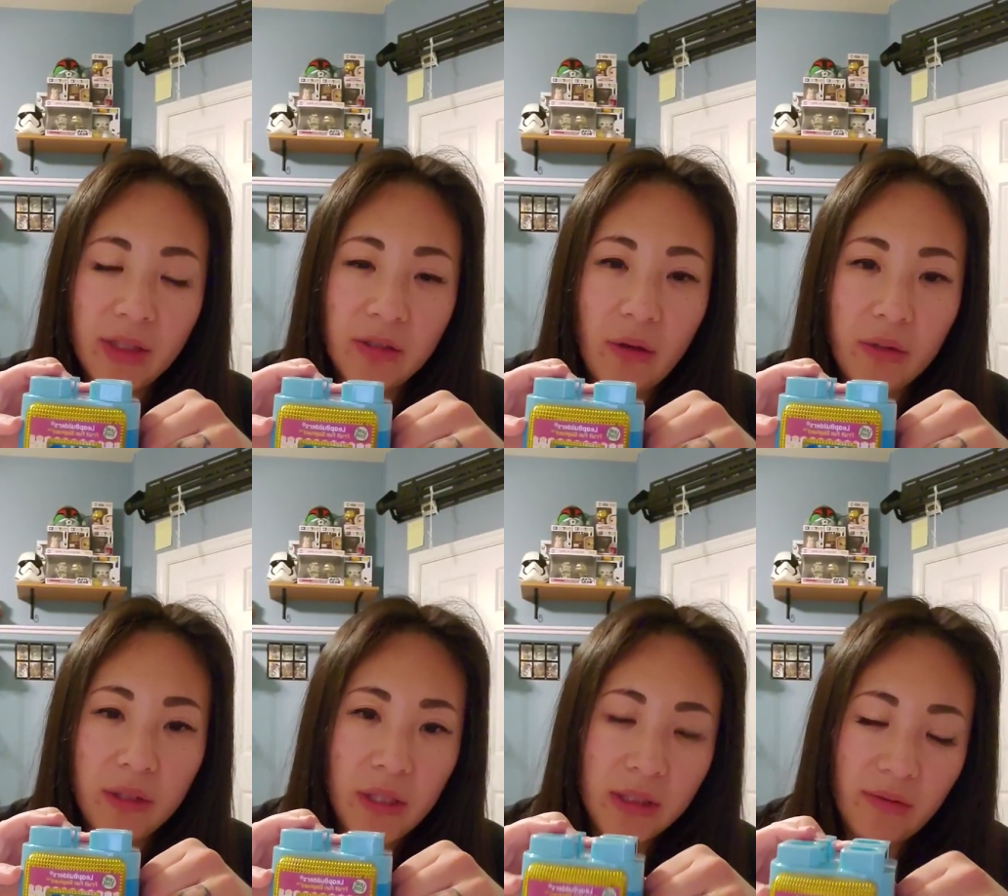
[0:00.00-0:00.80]
So
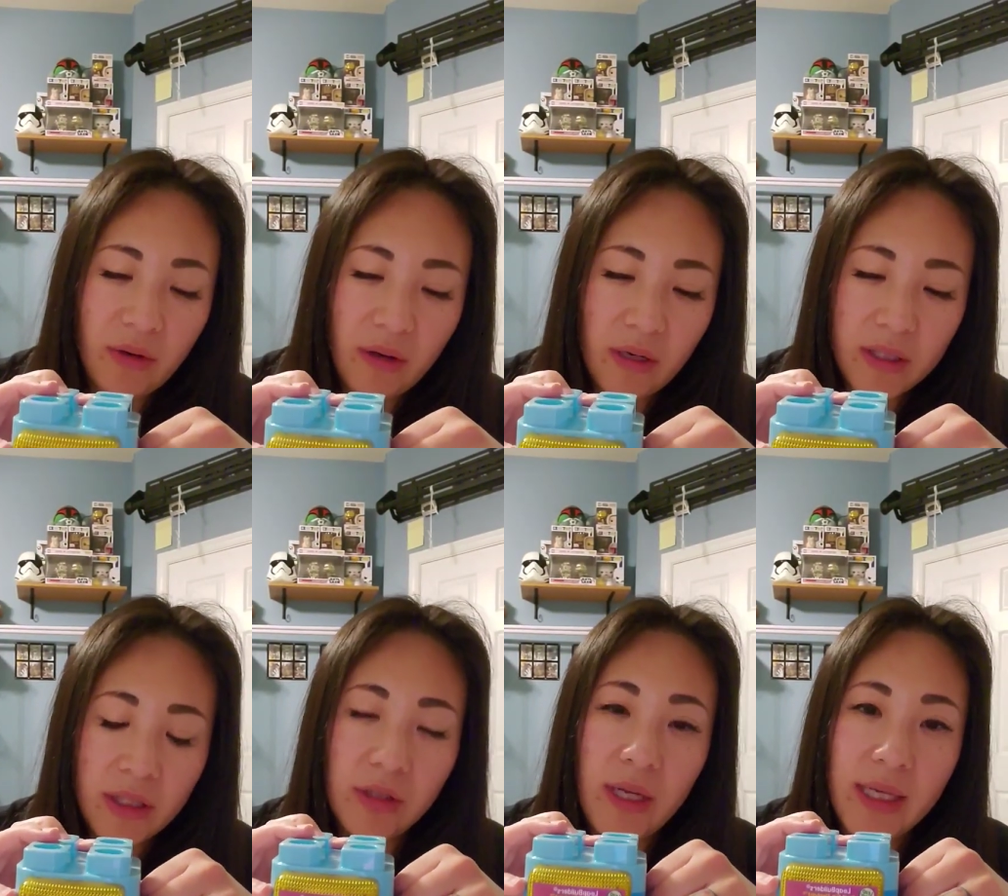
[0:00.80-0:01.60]
just so
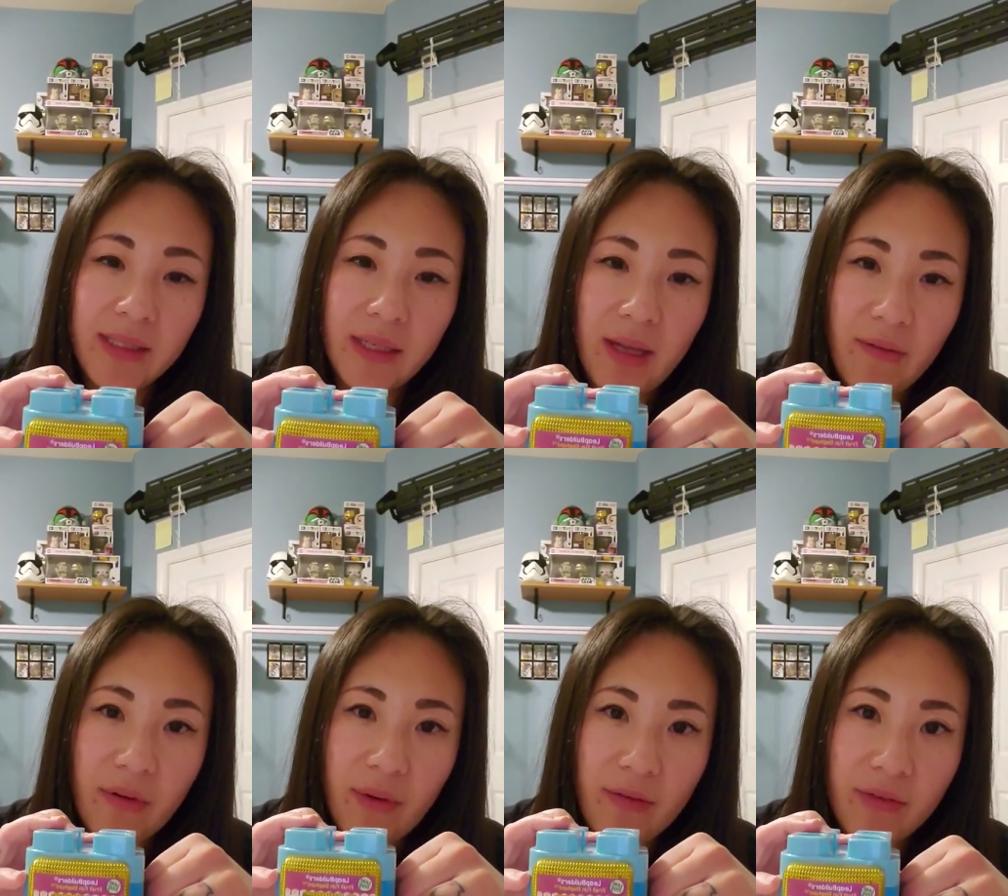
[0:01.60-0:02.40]
you guys could get
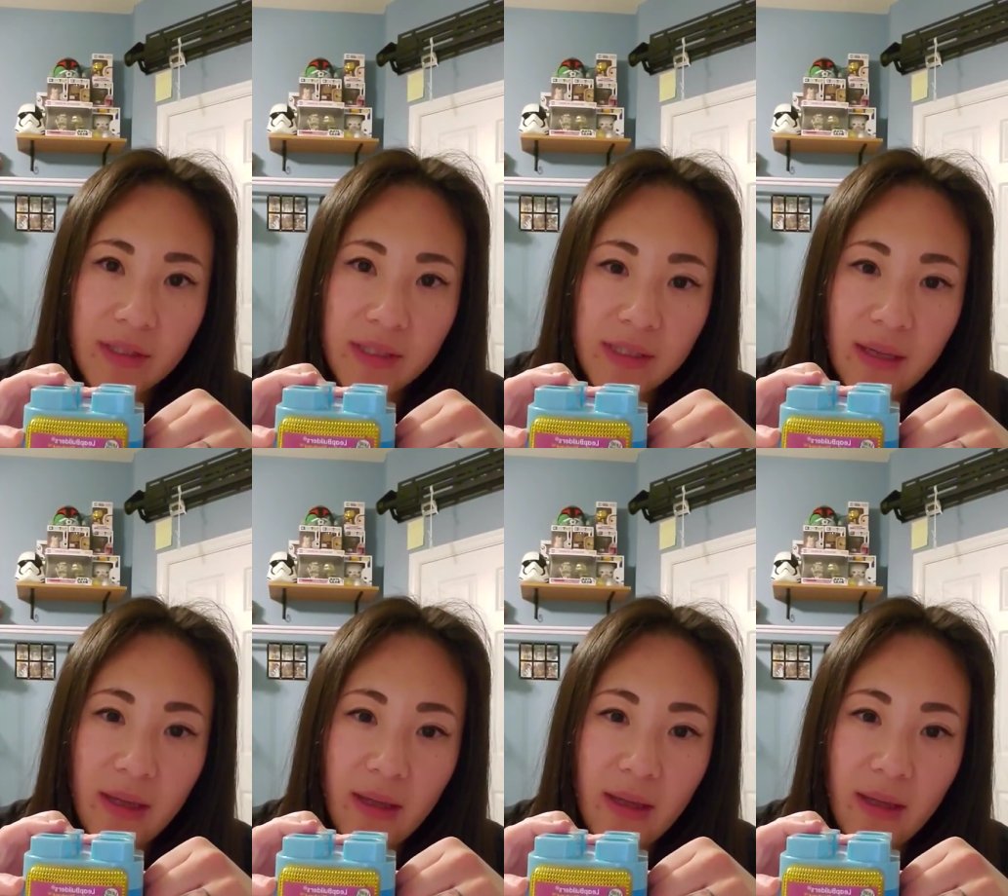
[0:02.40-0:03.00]
for reference.